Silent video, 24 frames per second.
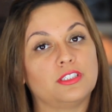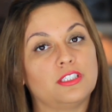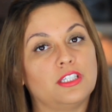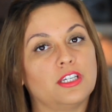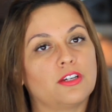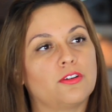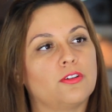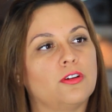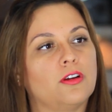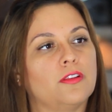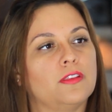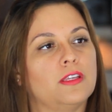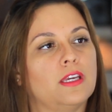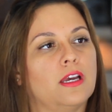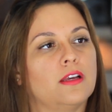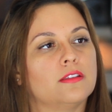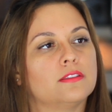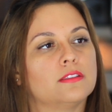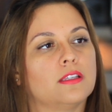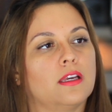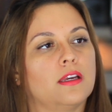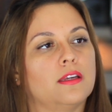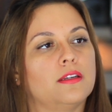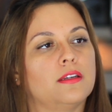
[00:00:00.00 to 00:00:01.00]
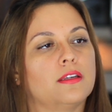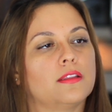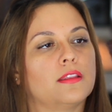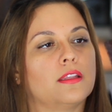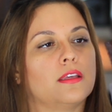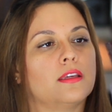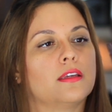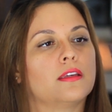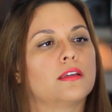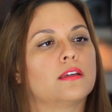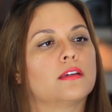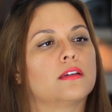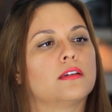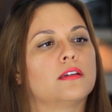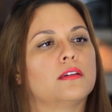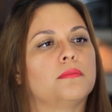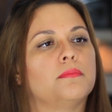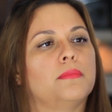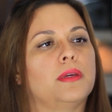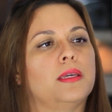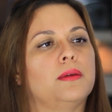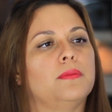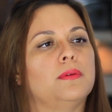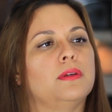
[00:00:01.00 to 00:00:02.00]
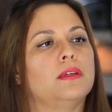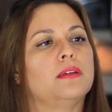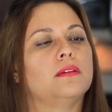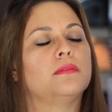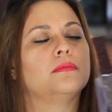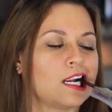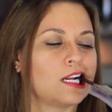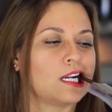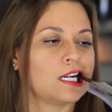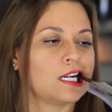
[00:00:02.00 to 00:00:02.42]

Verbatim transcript: sticker on the outside, I think. Maybe.